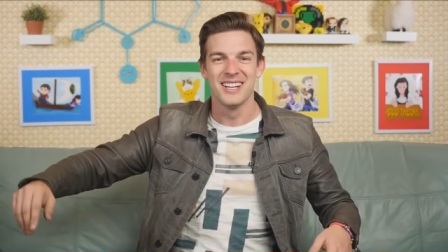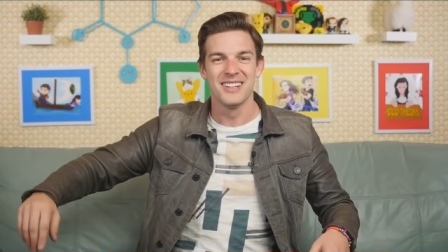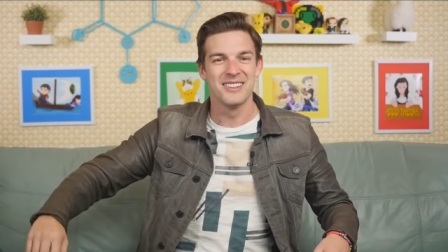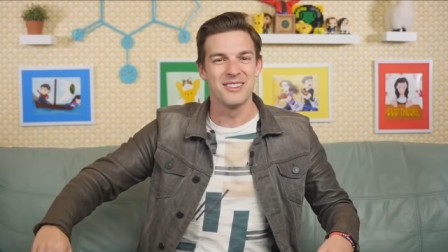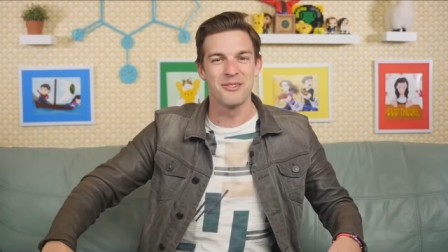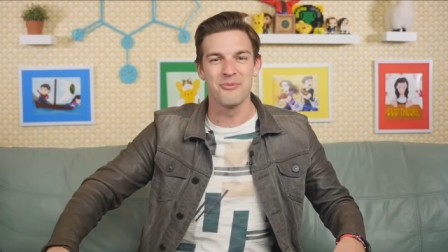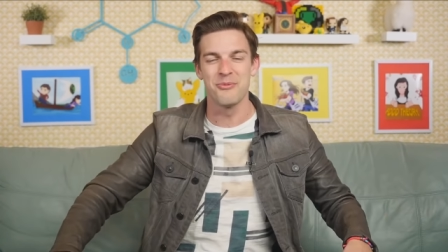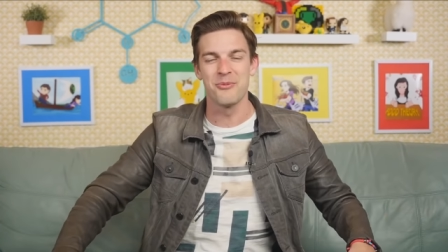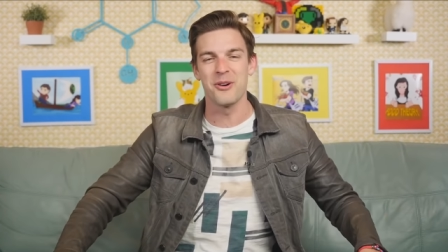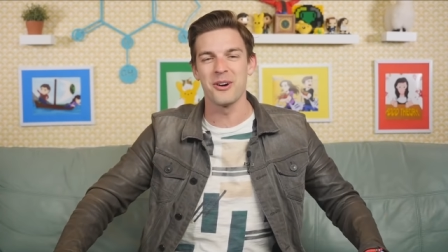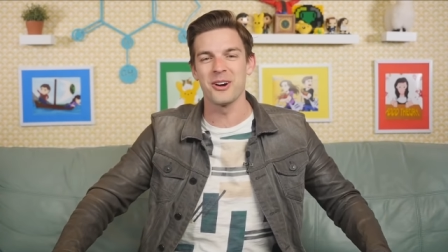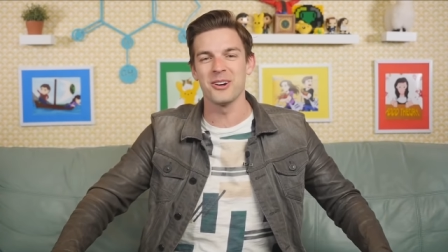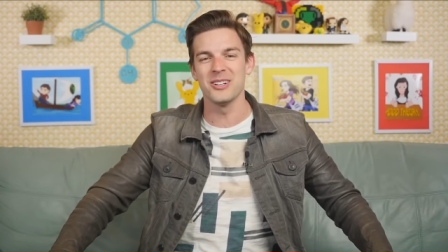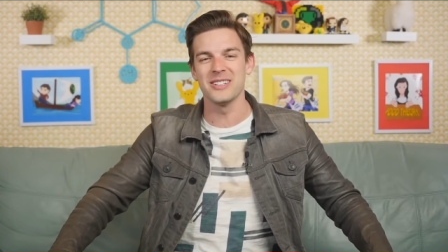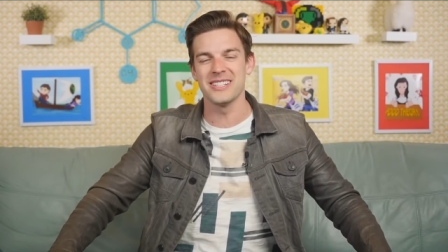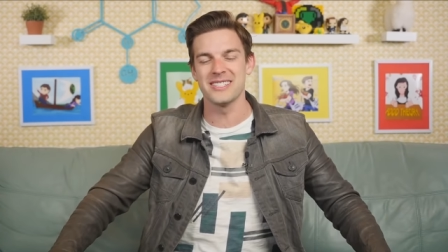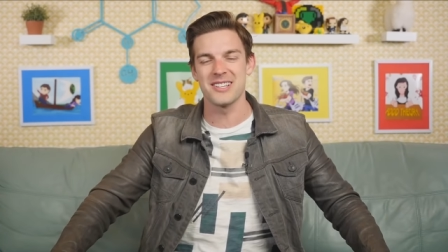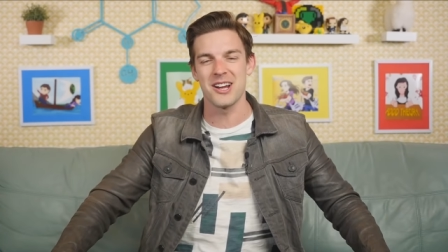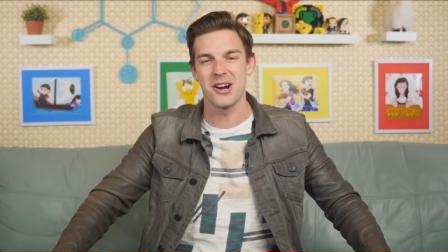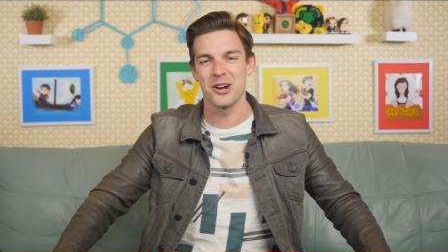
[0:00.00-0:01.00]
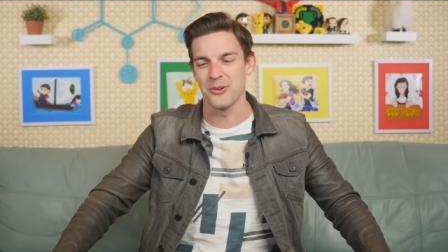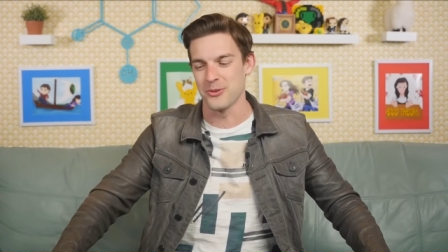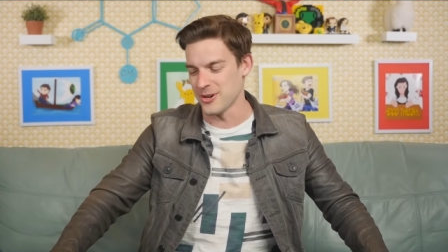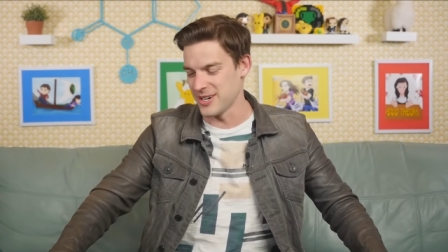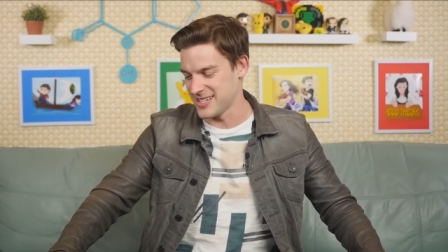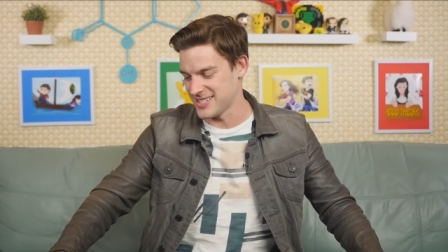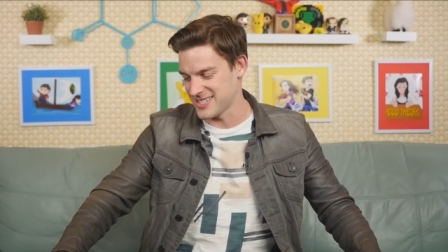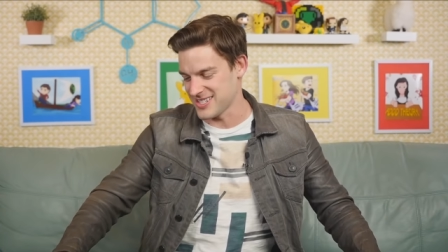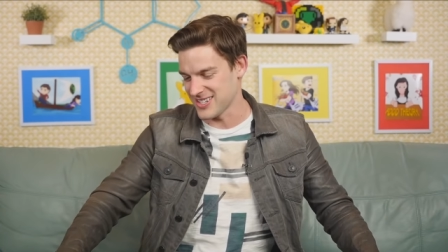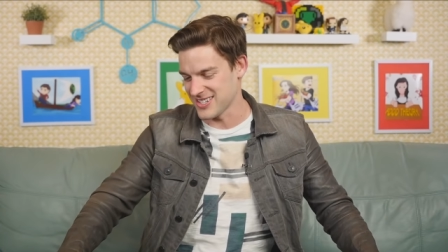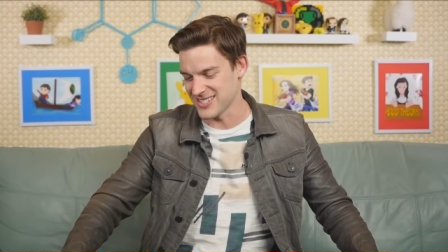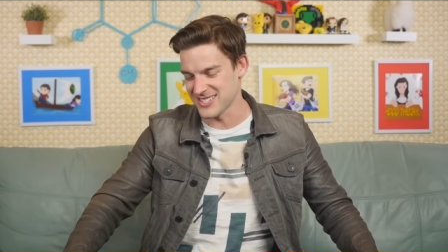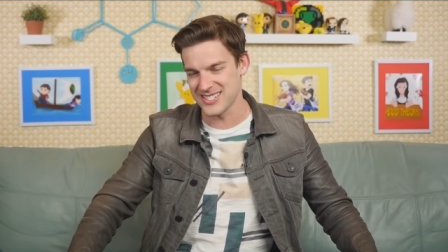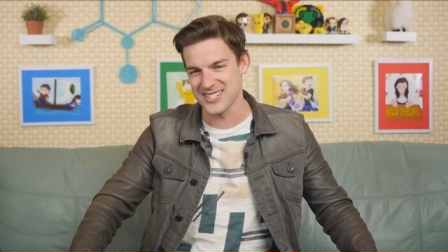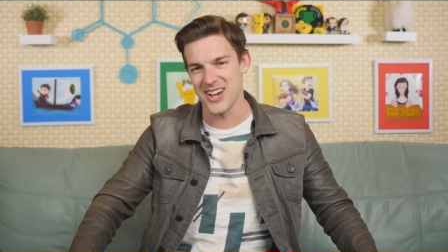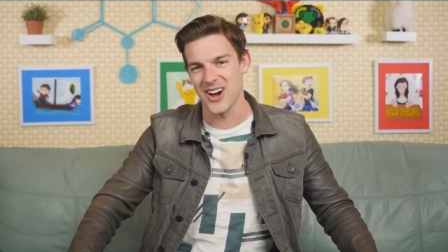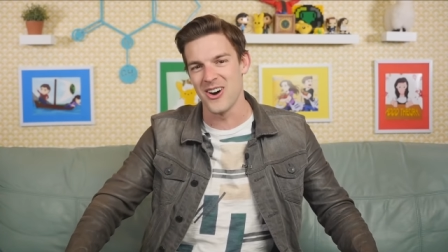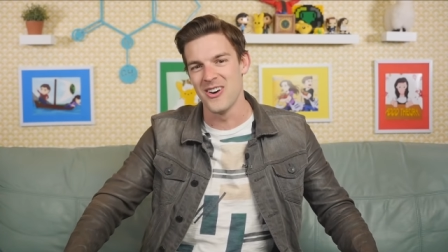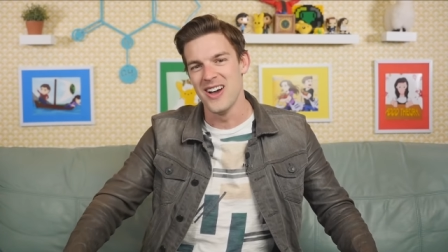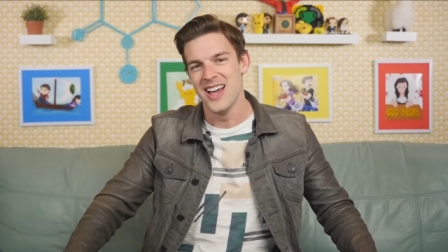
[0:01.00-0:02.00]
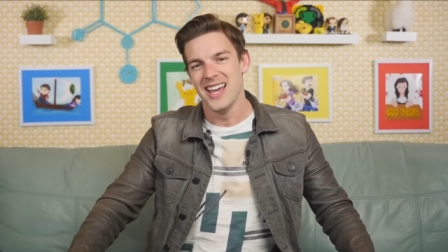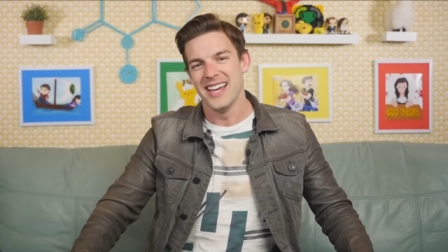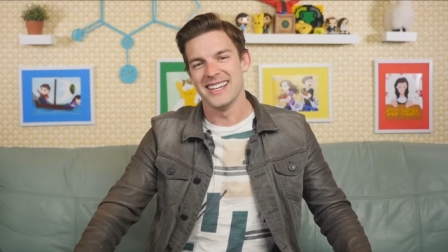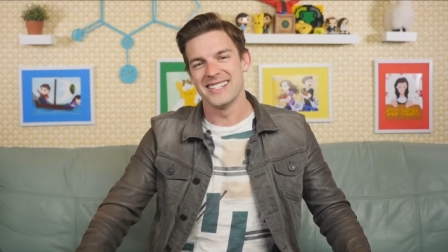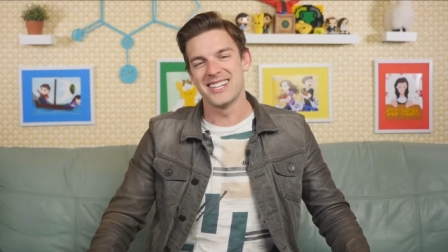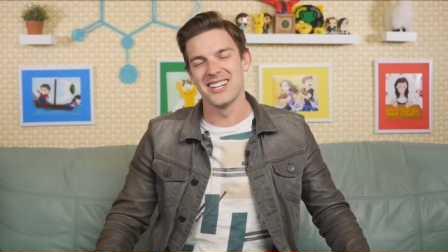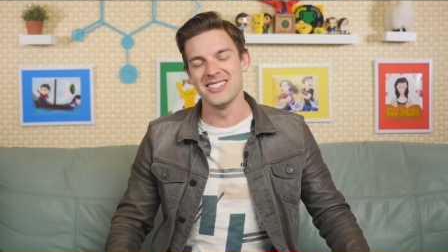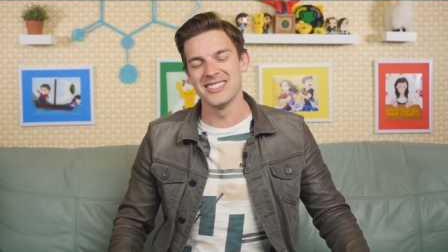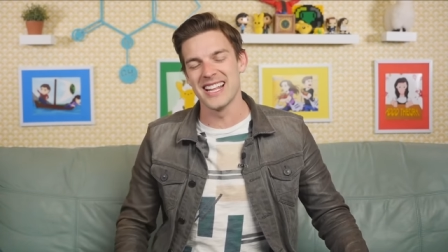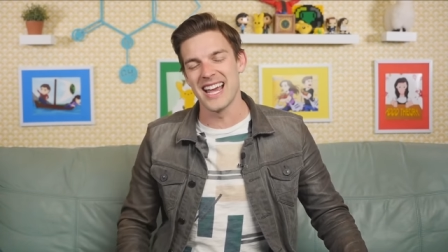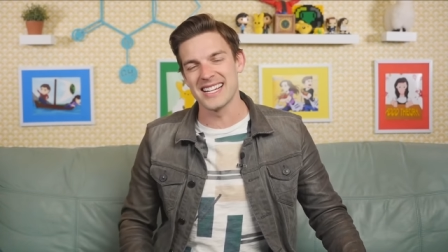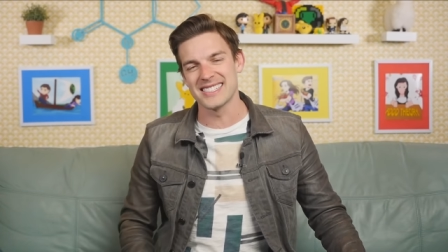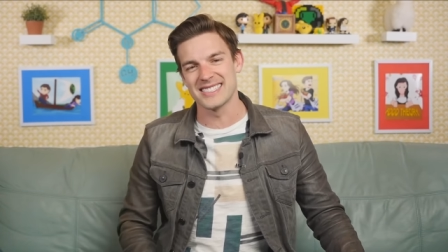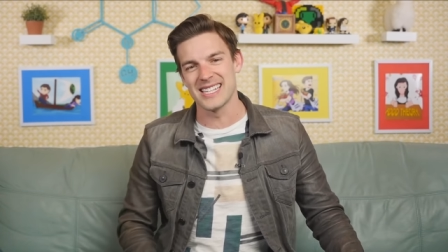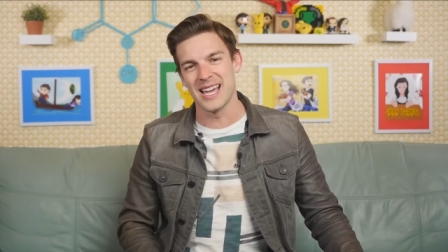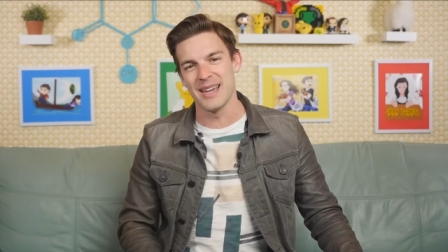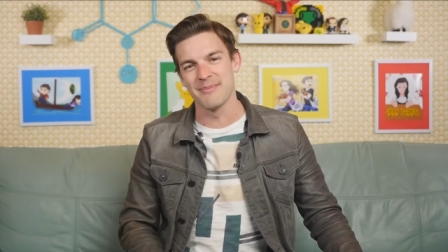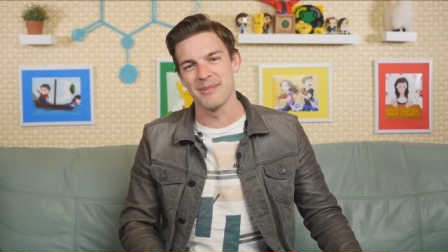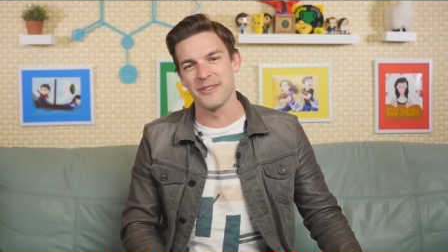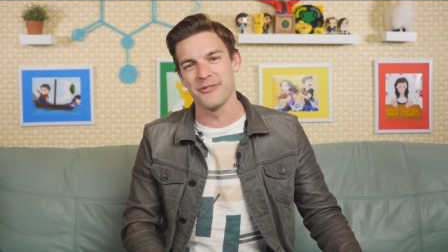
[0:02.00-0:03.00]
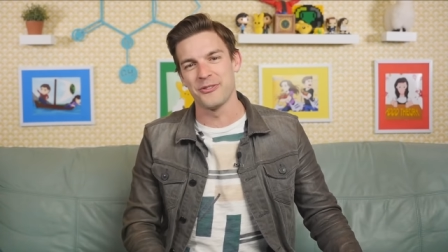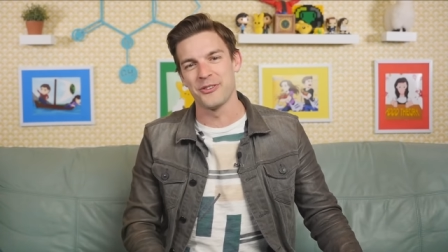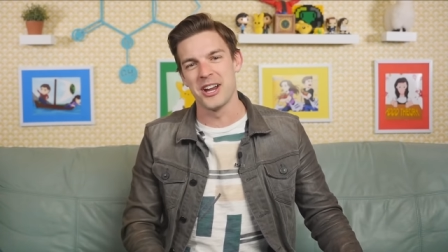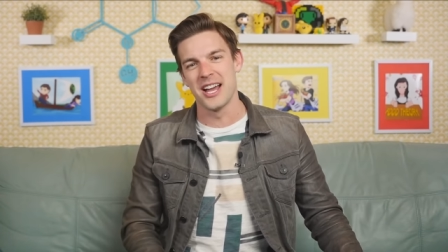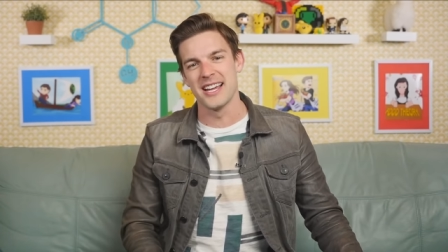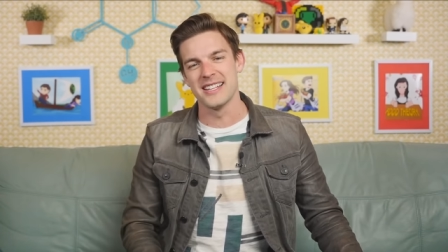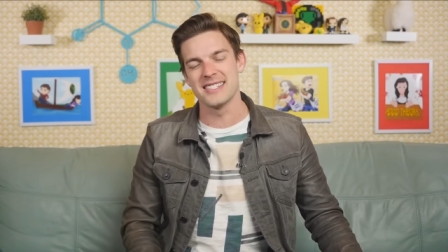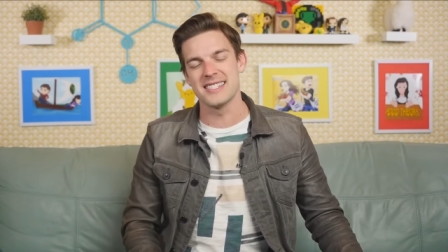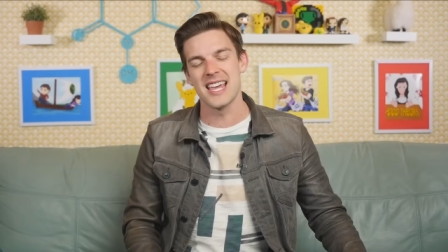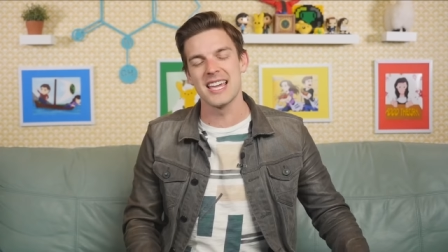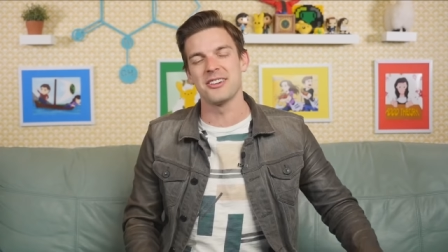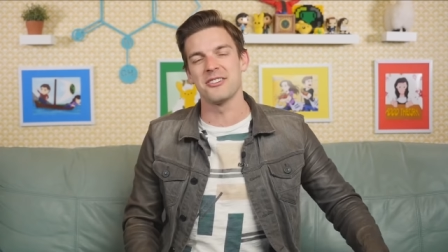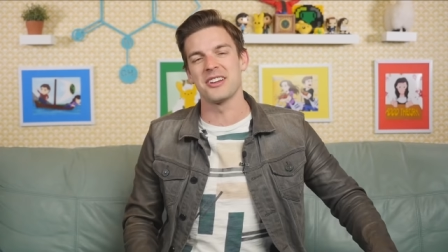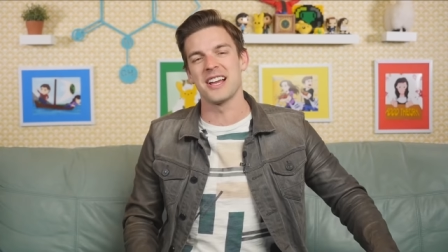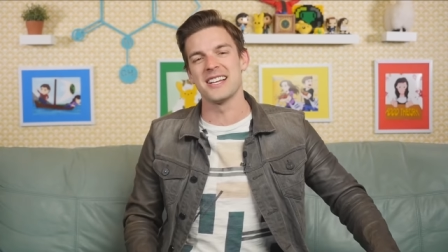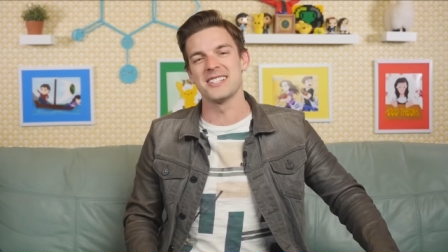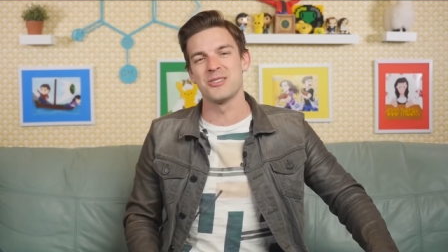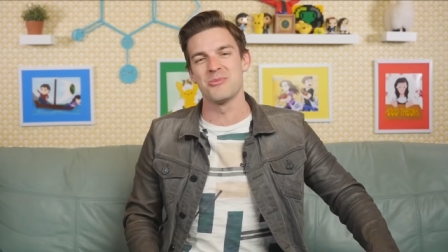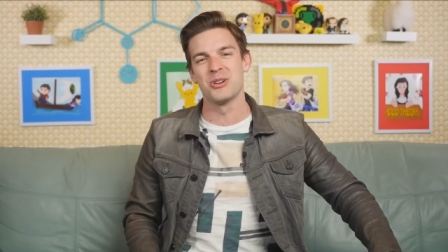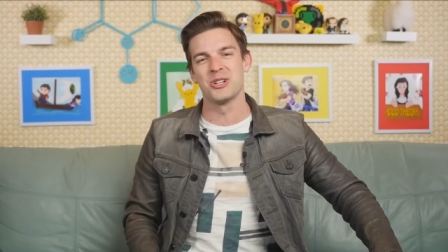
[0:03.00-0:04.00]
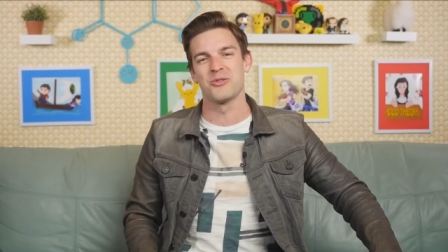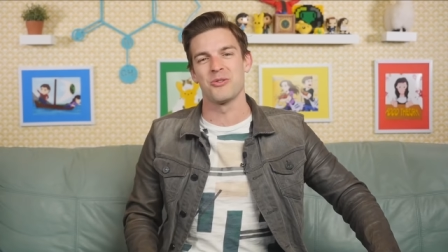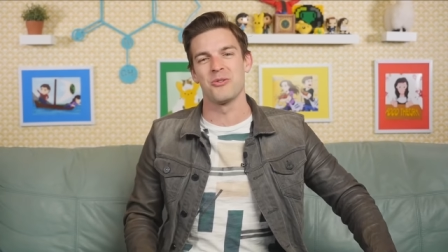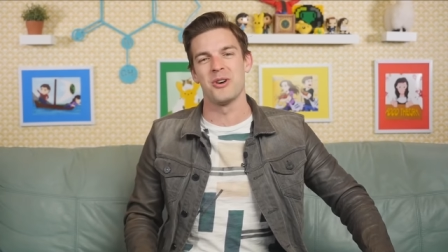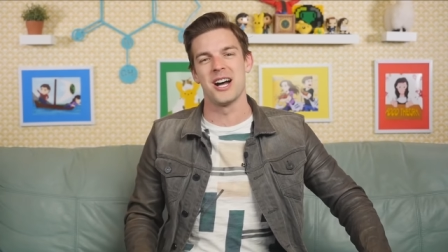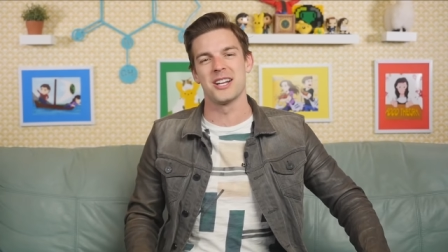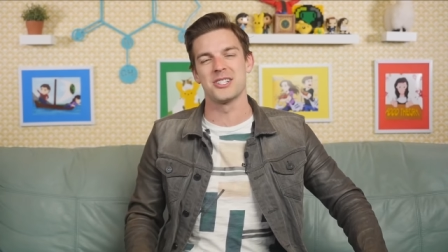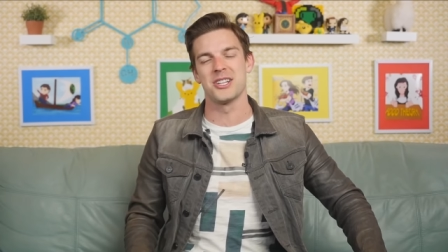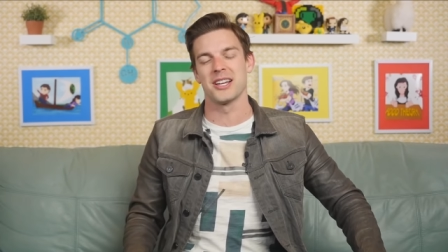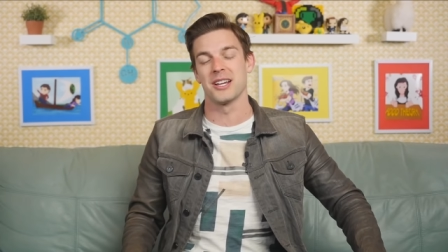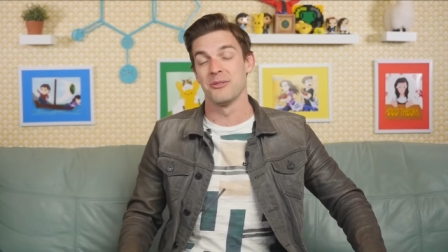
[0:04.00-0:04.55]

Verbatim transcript: the world is our oyster. So until next time, my friends, thank you guys so much for watching.